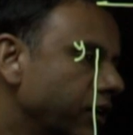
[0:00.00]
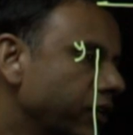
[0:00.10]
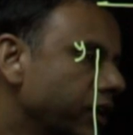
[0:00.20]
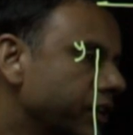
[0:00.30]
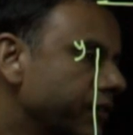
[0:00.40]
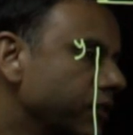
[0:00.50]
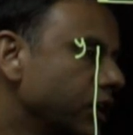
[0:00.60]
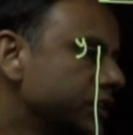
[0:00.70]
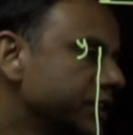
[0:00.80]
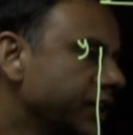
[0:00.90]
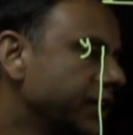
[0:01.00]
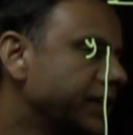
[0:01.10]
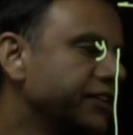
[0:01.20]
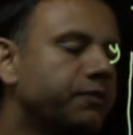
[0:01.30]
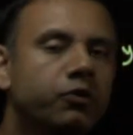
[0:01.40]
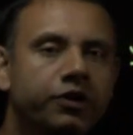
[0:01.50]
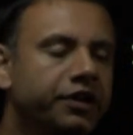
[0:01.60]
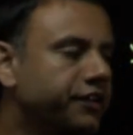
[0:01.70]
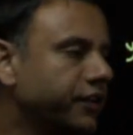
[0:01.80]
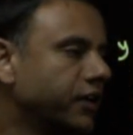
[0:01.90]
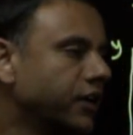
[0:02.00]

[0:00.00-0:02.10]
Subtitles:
I'm going to get the velocity at this point,